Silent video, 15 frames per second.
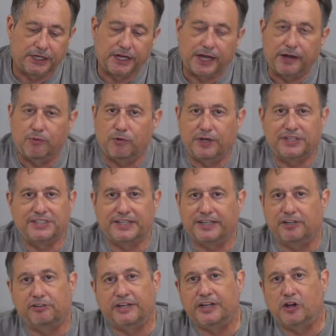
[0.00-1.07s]
And what does
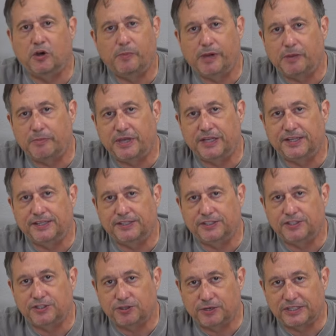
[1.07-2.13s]
Italy know about making a
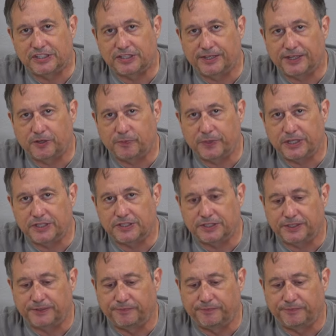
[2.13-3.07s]
Detroit-style pizza?